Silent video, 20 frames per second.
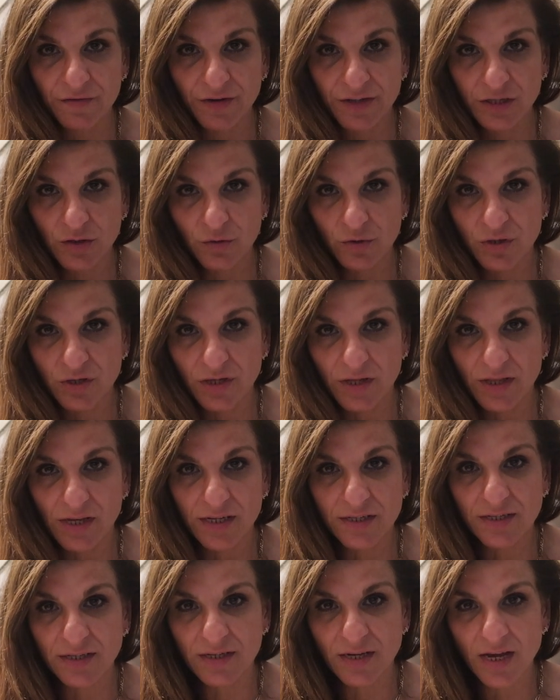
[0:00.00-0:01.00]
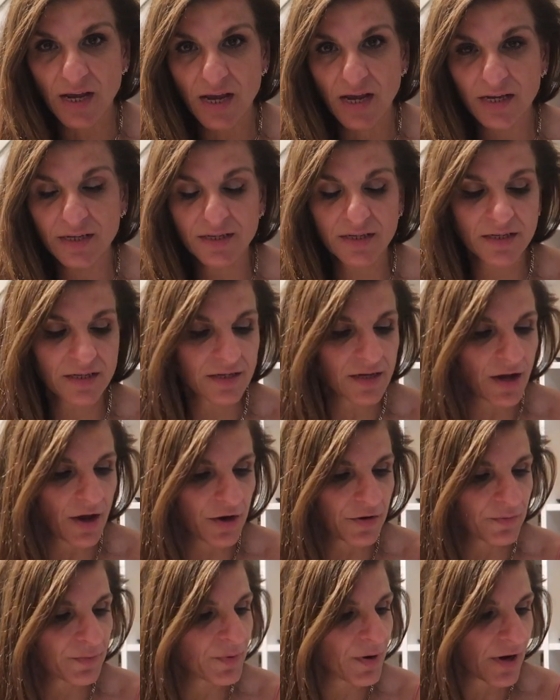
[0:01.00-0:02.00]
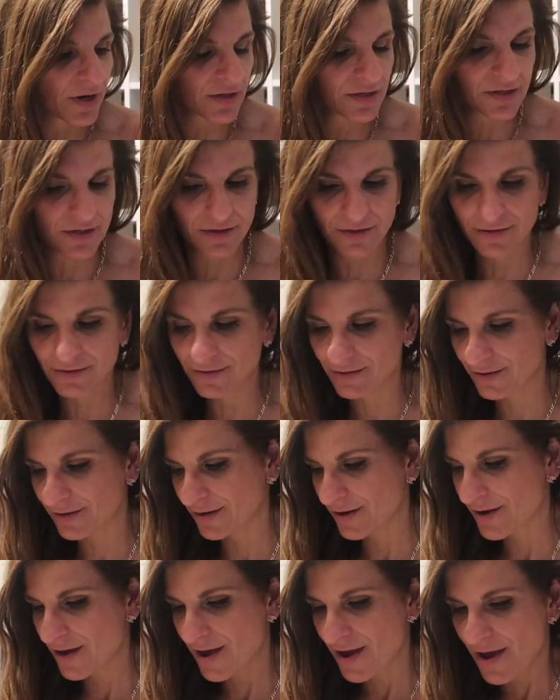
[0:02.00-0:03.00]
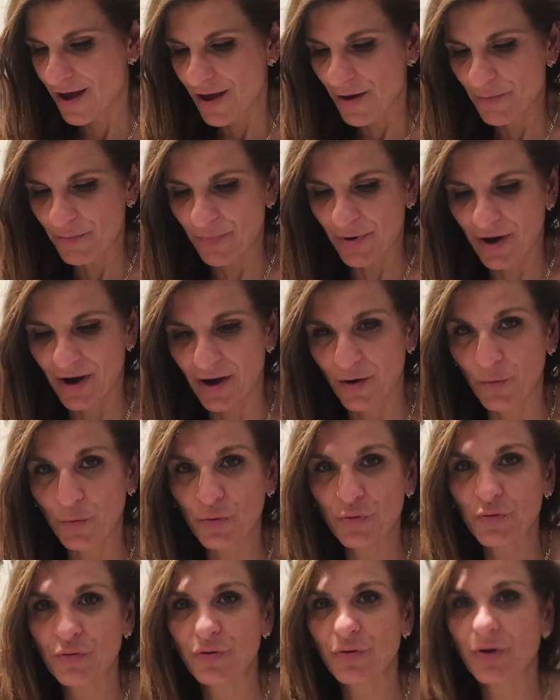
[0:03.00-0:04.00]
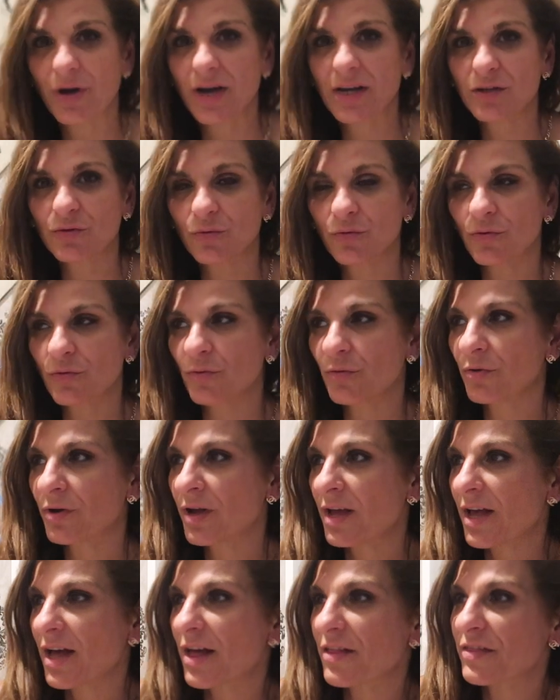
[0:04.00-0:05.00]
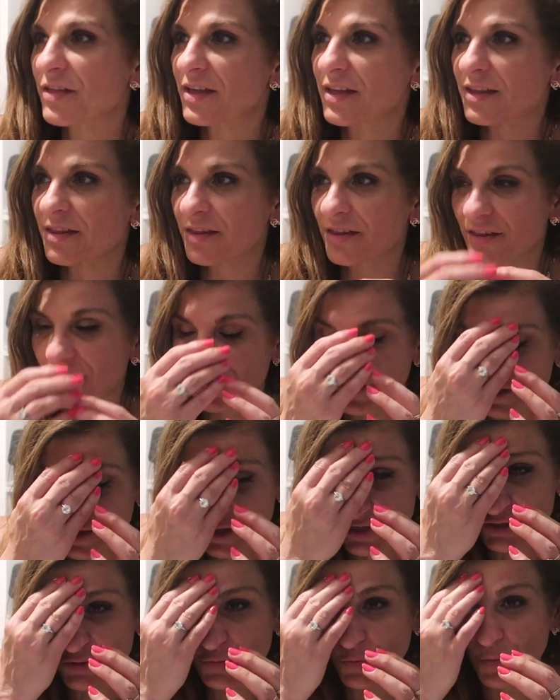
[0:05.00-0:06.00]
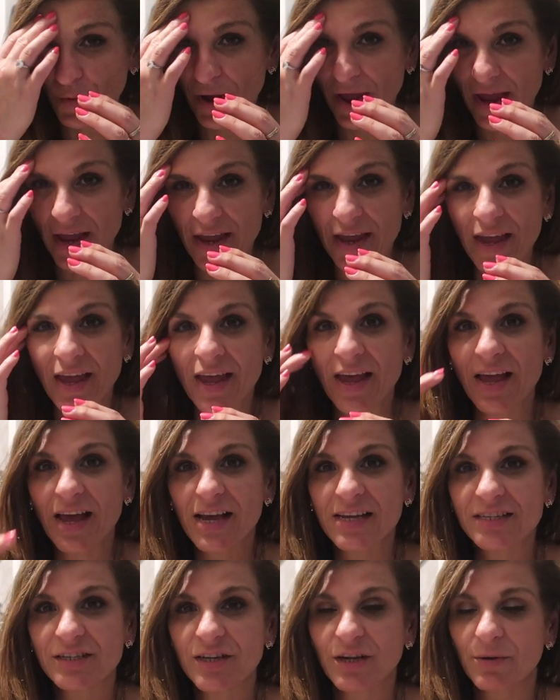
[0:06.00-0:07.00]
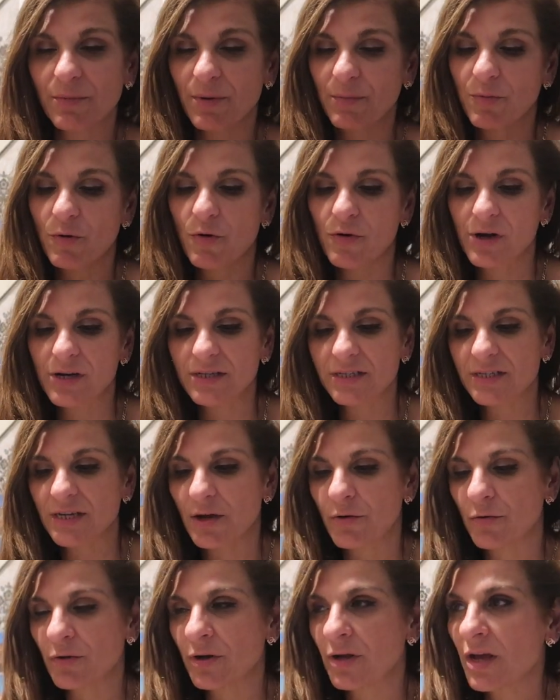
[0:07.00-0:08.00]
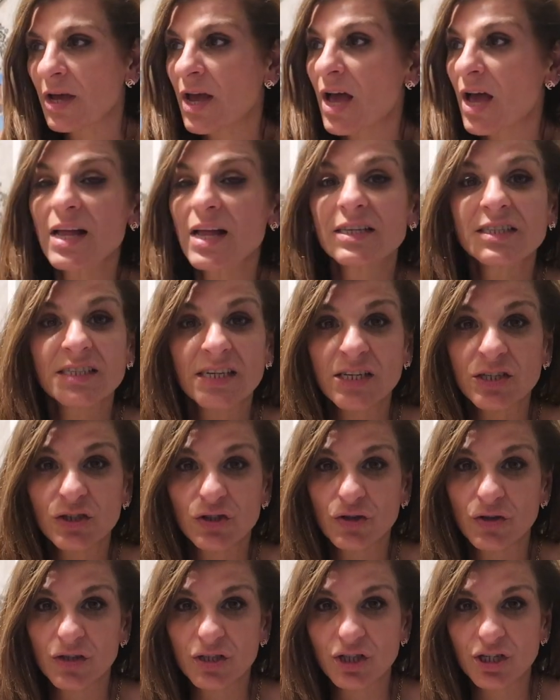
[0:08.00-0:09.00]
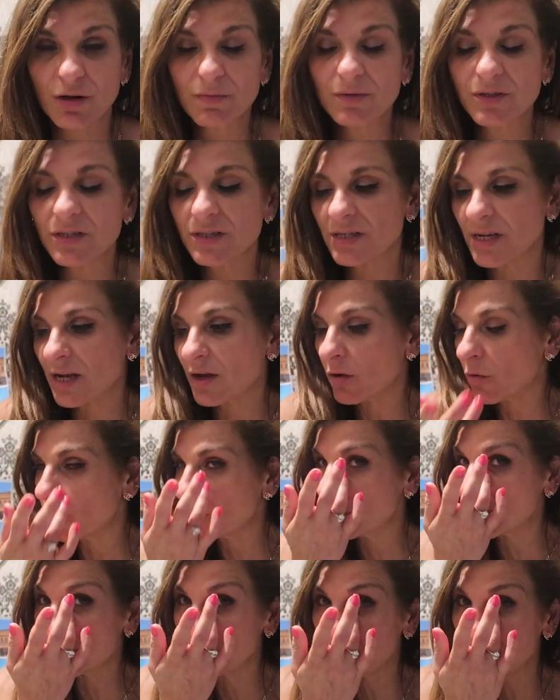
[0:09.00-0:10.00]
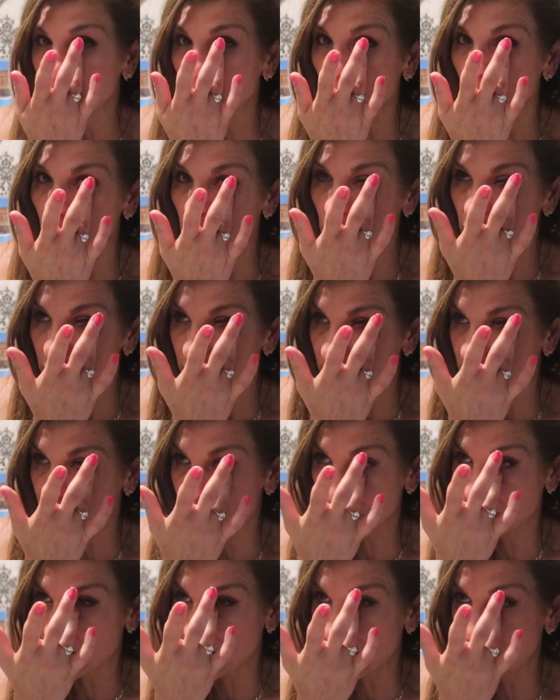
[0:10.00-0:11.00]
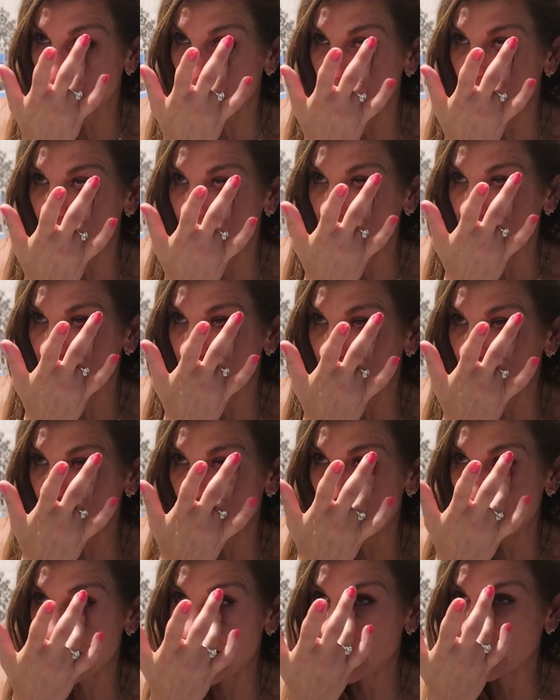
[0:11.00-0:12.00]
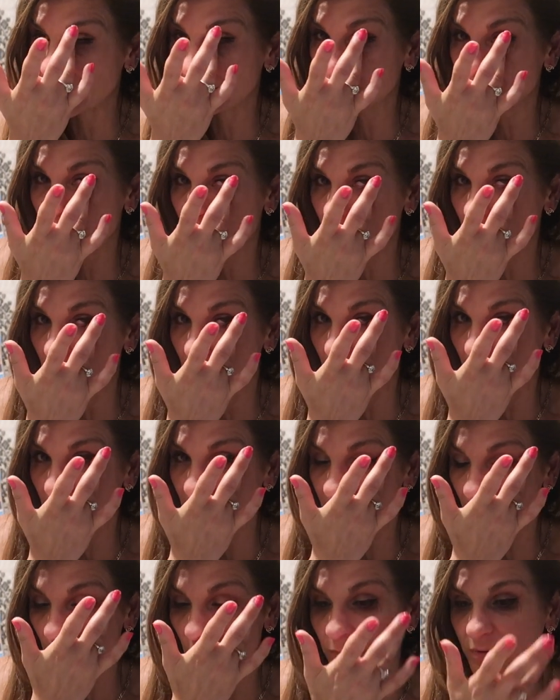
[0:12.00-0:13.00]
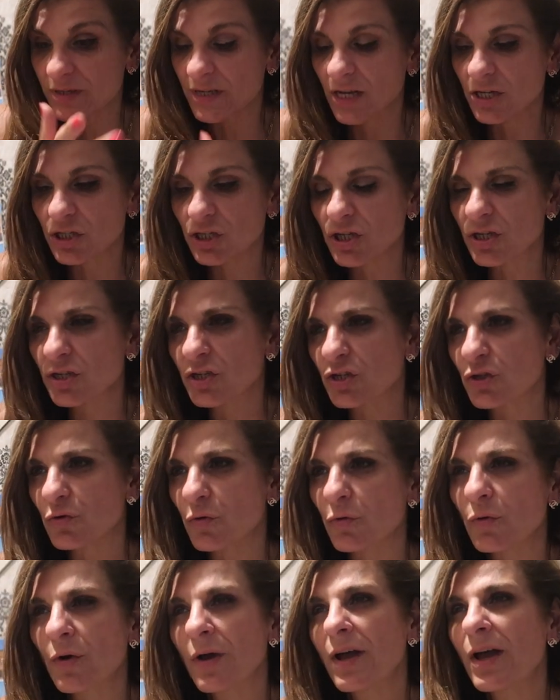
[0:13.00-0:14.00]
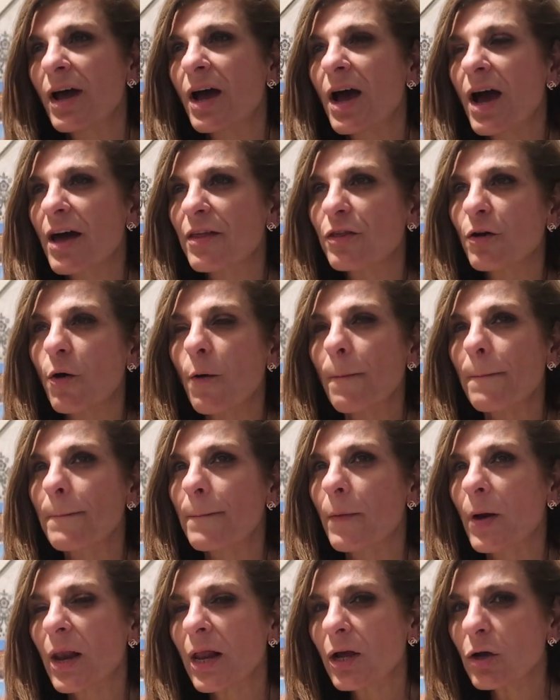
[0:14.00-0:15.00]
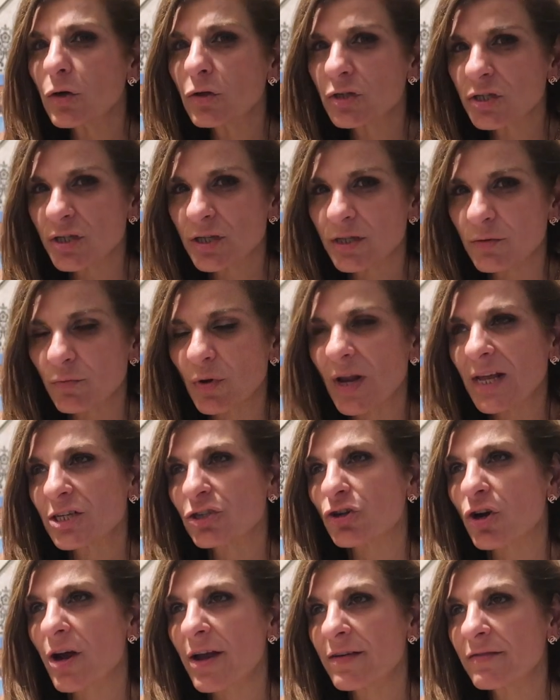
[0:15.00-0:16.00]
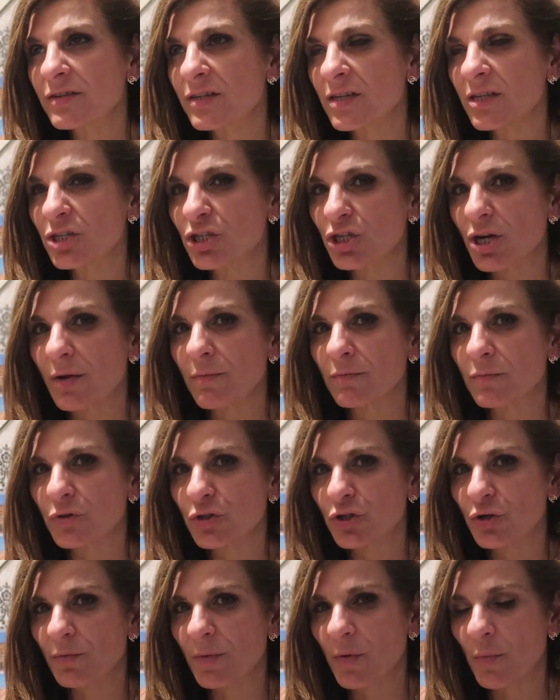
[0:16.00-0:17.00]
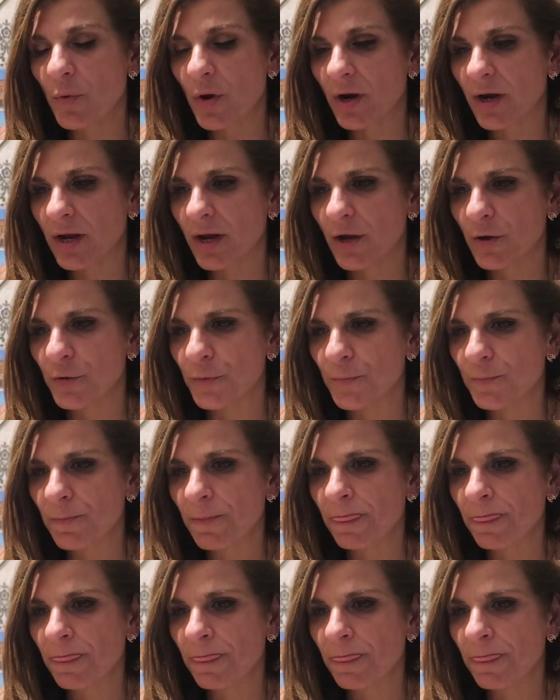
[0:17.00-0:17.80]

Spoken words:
video to this certain person, but I don't know. I think the sweat is going to be pouring down. Didn't do the gym today only because I had my optician, so I thought, will I drive to the gym, do my workout,